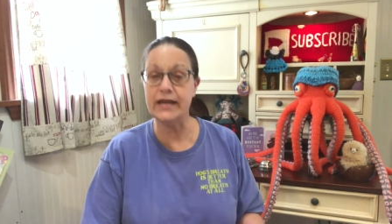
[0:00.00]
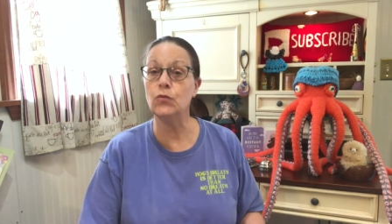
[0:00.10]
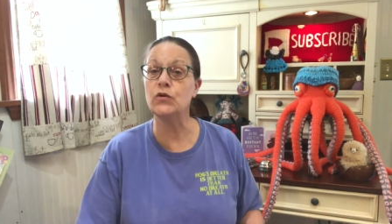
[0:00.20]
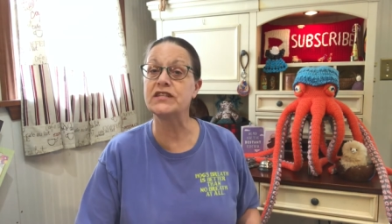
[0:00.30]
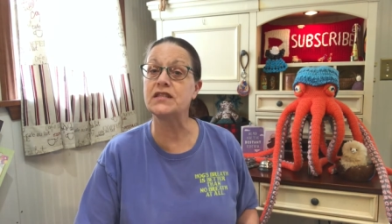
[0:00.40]
It
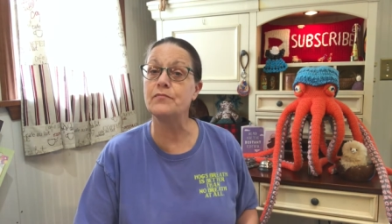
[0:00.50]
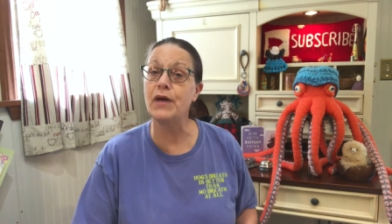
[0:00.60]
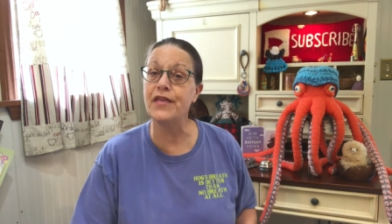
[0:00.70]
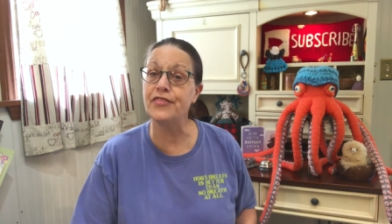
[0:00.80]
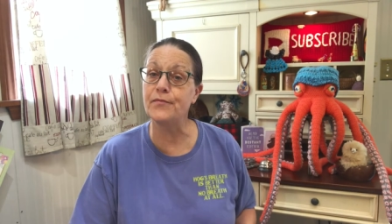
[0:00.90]
was the
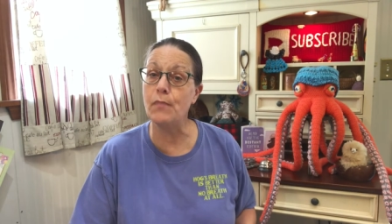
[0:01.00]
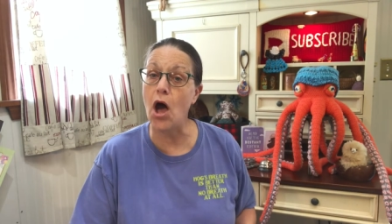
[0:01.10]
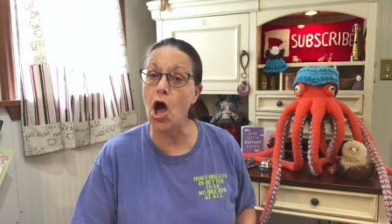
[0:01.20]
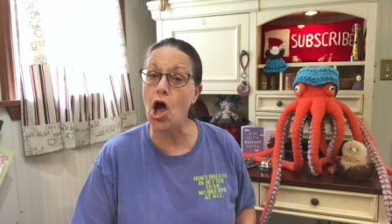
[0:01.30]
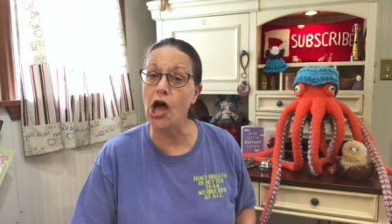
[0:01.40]
month of
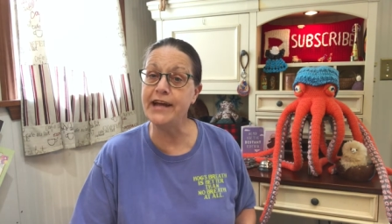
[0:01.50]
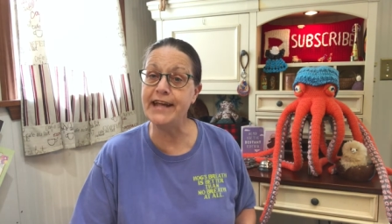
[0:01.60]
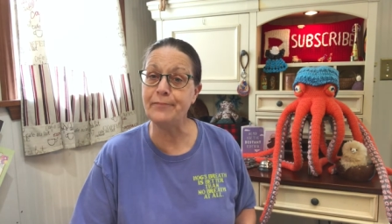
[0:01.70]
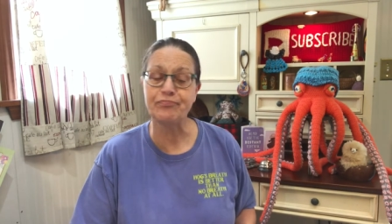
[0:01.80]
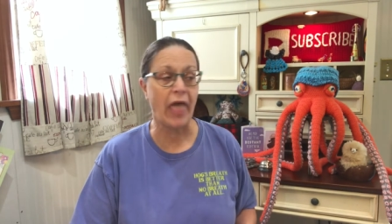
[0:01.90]
bod,
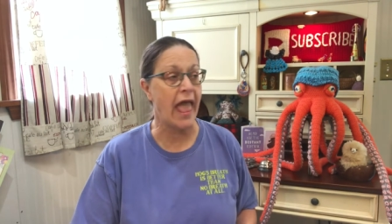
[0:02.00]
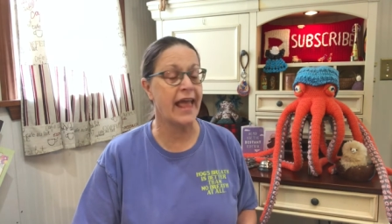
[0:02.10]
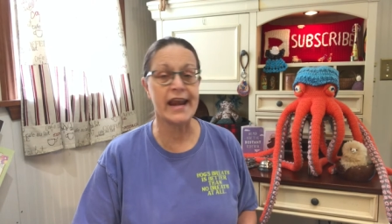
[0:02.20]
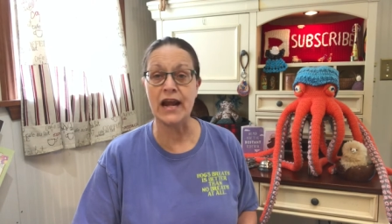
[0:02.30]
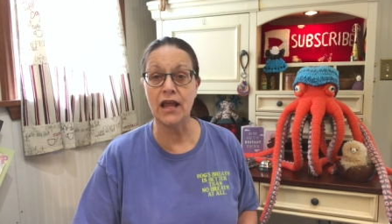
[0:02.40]

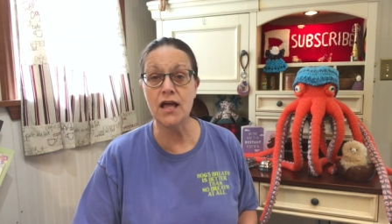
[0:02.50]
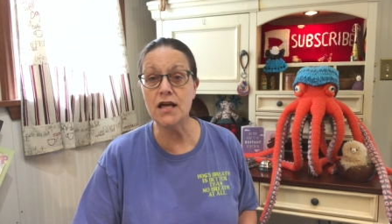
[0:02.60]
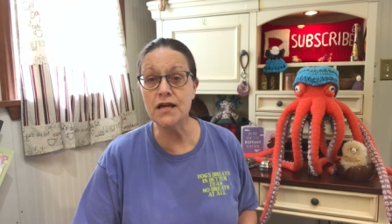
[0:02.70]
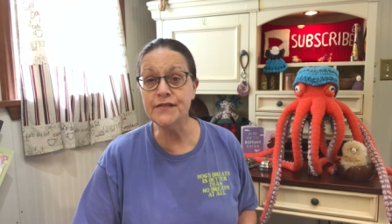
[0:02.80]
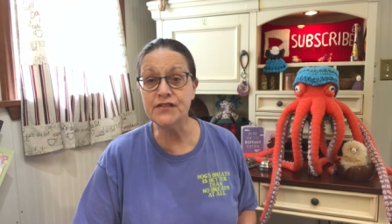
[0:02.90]
and I
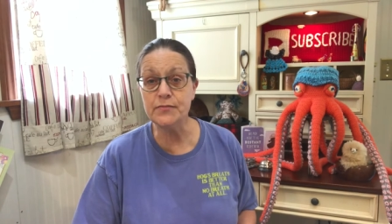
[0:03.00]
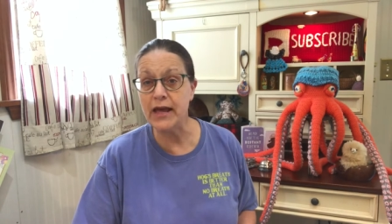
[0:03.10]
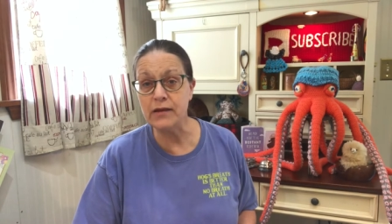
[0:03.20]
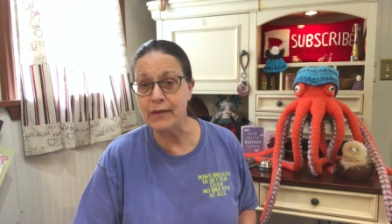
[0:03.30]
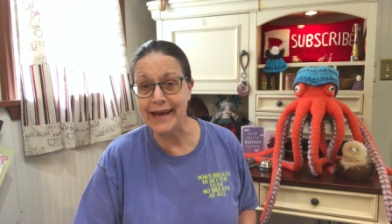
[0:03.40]
love to
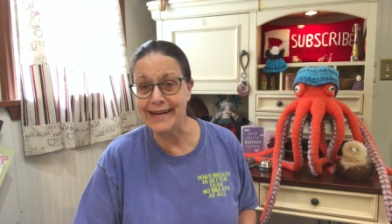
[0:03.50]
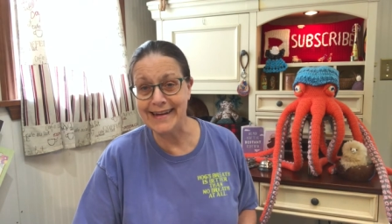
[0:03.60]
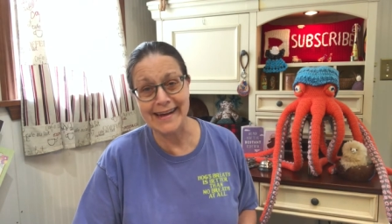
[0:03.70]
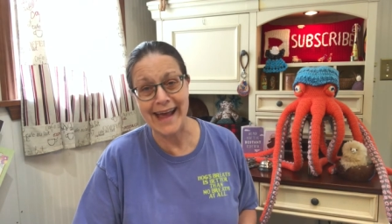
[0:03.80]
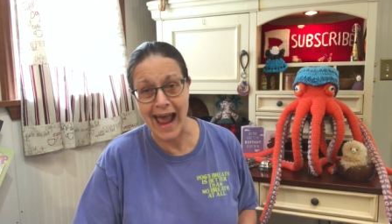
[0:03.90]
make Bag O
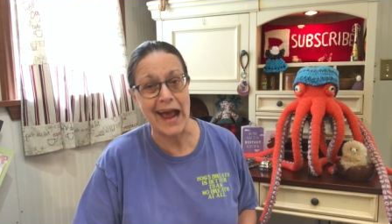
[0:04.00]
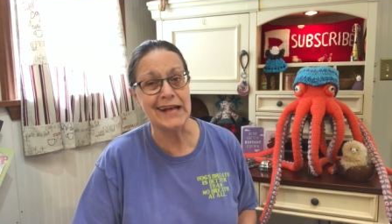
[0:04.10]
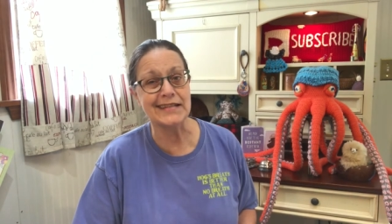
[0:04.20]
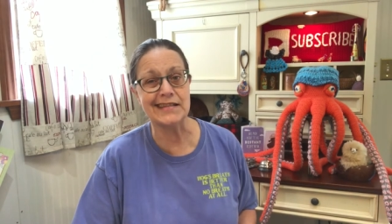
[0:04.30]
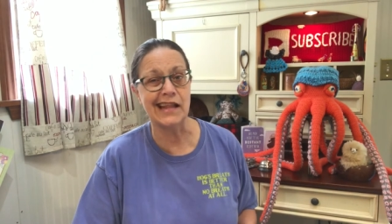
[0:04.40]
Day
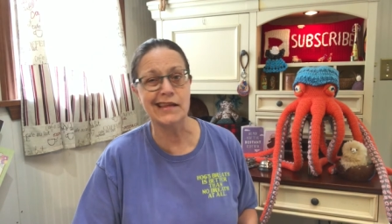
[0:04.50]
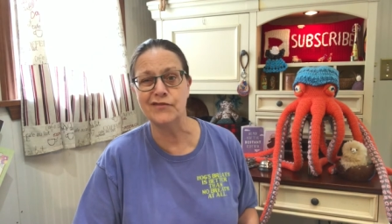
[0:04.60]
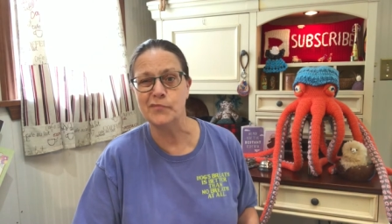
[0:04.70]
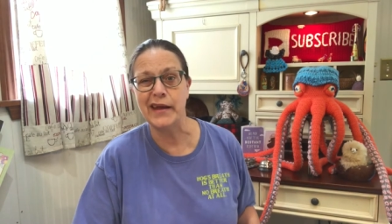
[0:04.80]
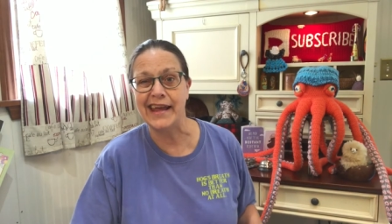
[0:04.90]
hats. I love
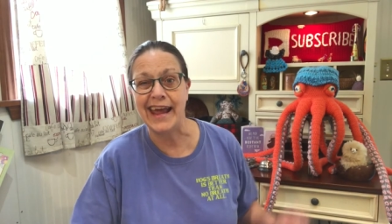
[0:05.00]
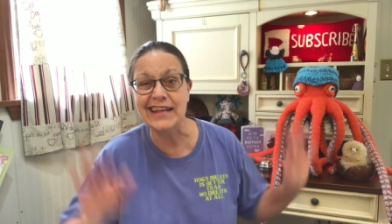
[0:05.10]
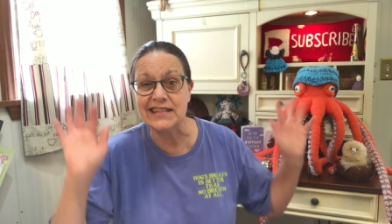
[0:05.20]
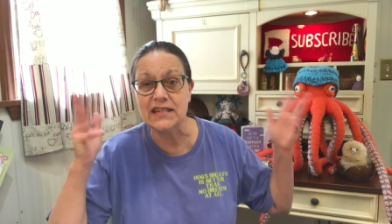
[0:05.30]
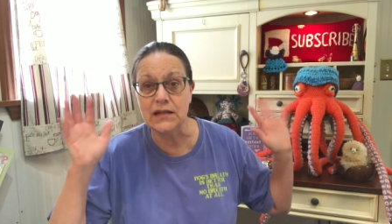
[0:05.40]
to make
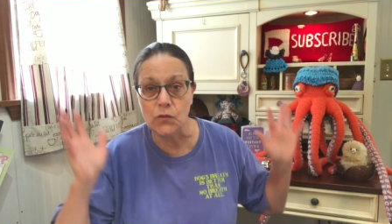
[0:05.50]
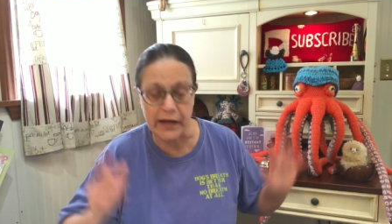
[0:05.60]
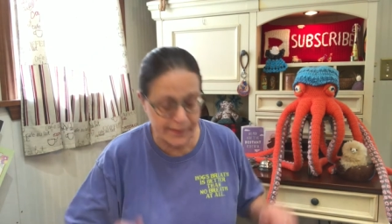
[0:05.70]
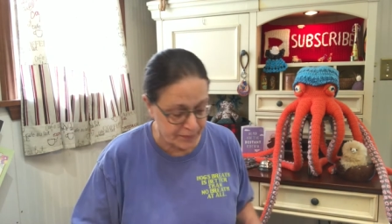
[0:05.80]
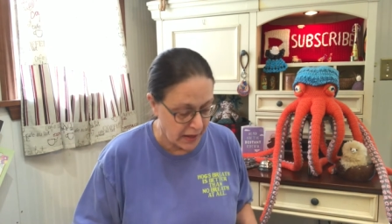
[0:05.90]
hats anyway.
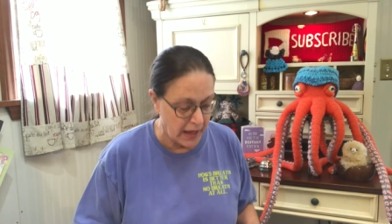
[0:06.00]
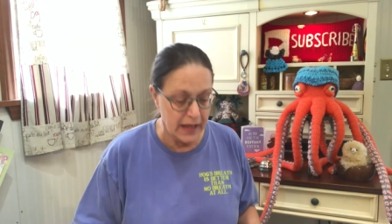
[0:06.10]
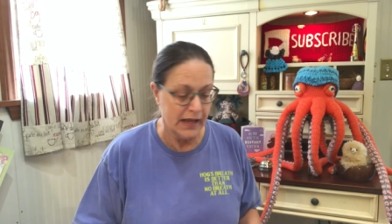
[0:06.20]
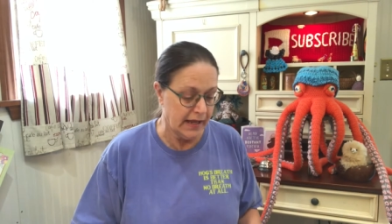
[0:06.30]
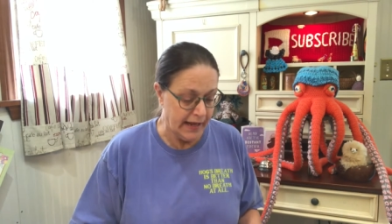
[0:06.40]

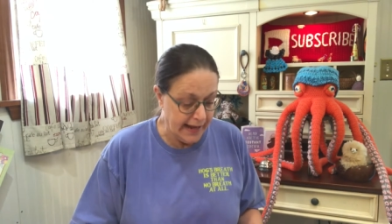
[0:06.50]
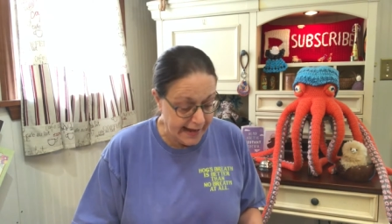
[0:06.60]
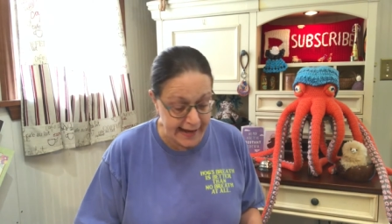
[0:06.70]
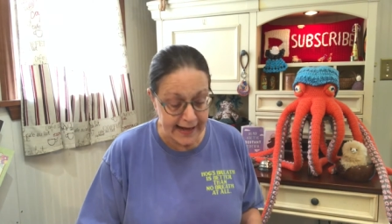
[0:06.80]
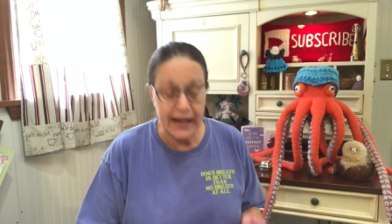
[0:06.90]

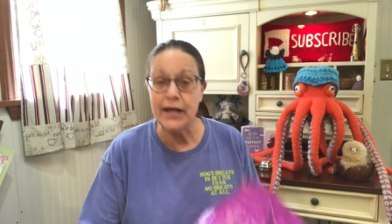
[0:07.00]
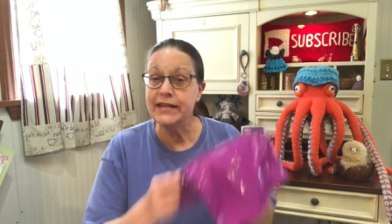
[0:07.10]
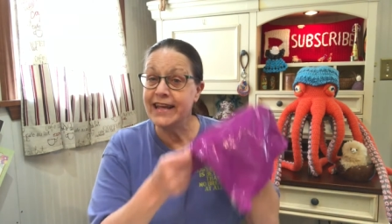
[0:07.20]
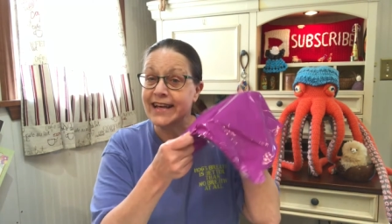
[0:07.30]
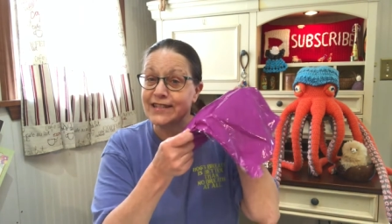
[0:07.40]
And, uh,
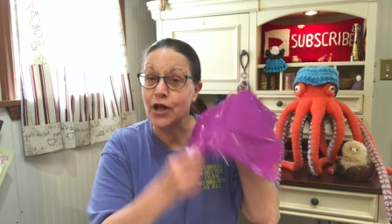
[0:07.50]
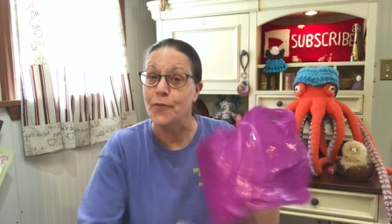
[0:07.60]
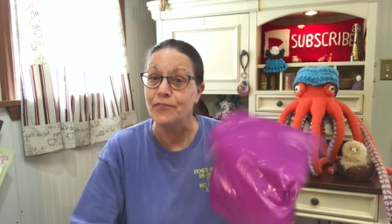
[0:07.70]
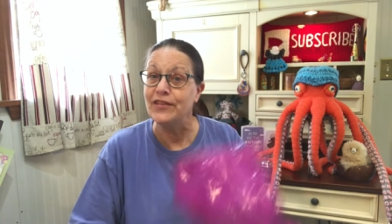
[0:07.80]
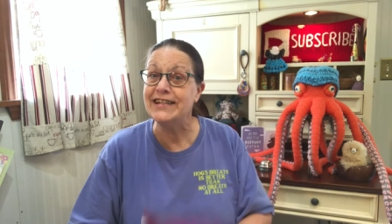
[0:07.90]
yeah, so
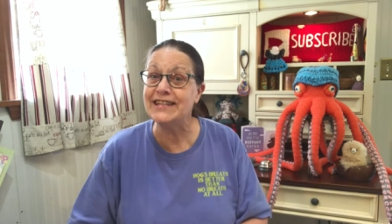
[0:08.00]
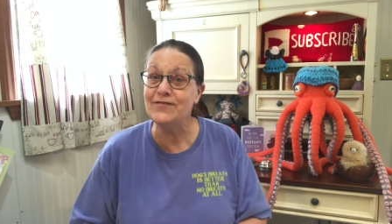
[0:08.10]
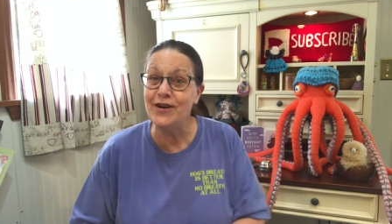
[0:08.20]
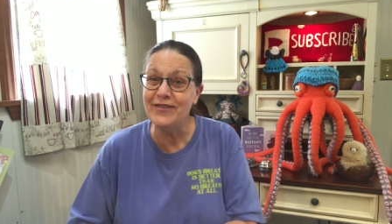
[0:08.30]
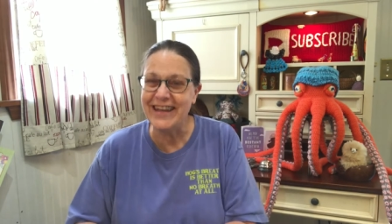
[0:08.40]
let's see
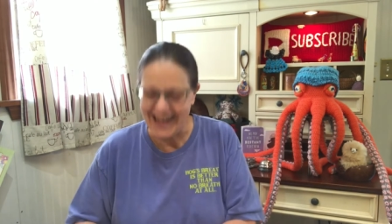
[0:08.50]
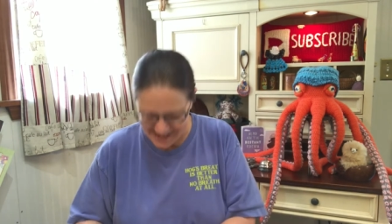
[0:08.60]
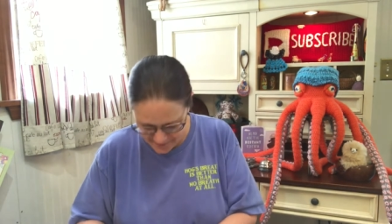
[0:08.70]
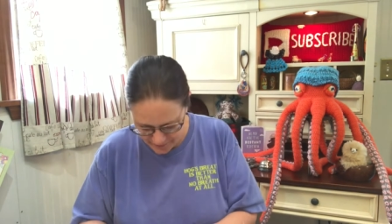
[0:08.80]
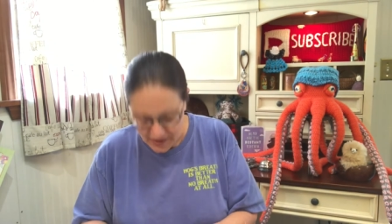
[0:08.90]
what we got.
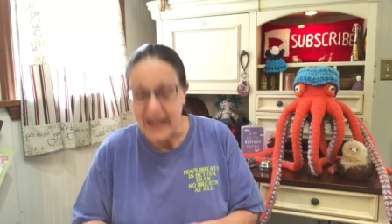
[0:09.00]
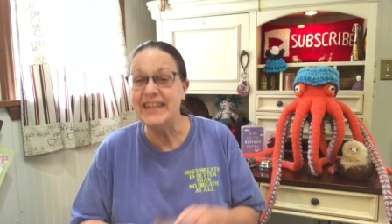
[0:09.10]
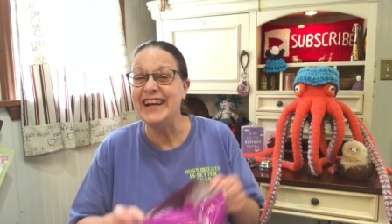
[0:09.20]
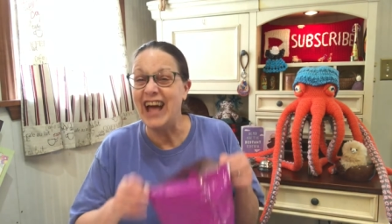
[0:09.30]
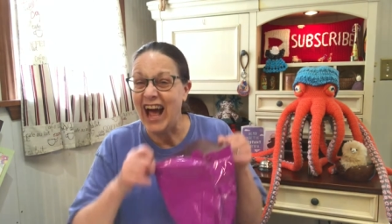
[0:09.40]
I
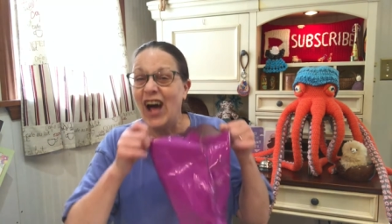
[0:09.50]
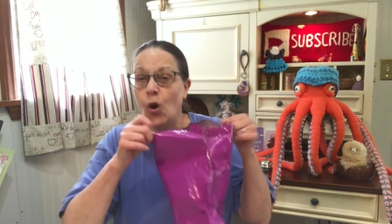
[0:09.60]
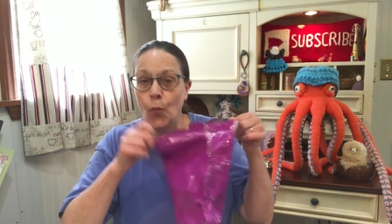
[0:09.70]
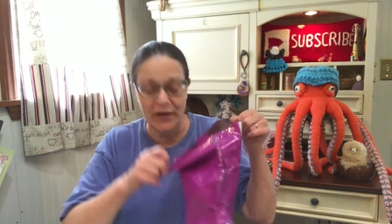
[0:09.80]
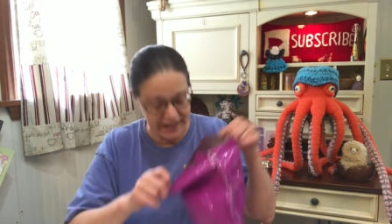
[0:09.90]
done, I
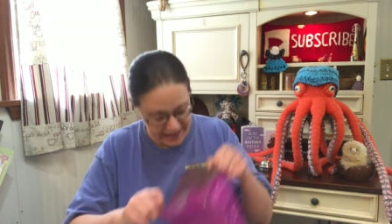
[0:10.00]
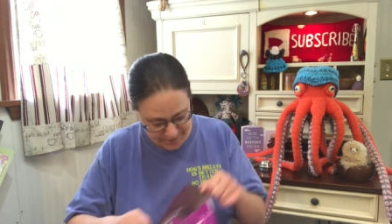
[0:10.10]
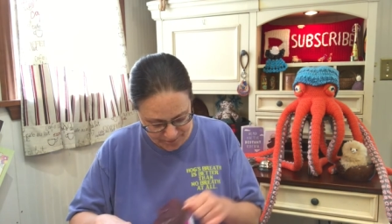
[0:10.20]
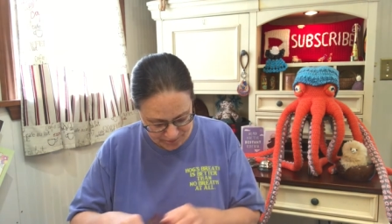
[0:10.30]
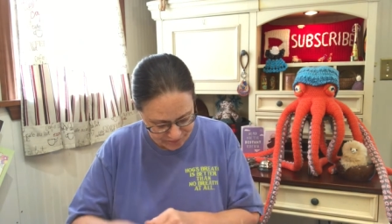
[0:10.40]
opened
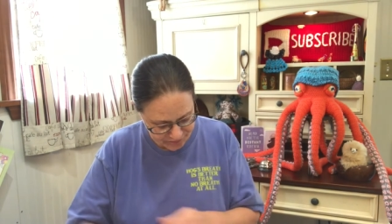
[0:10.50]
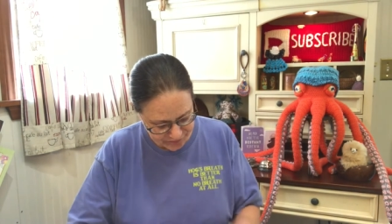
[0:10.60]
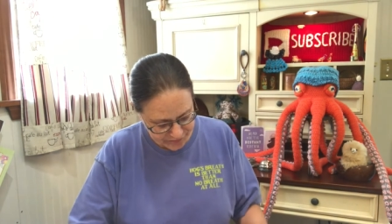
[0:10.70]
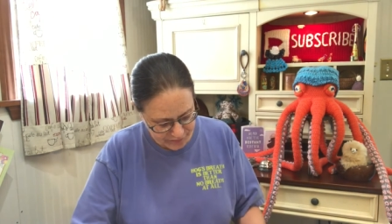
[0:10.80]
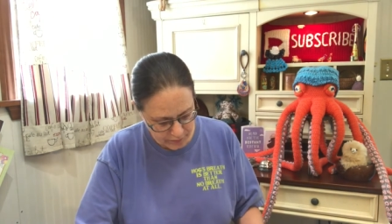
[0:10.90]
it.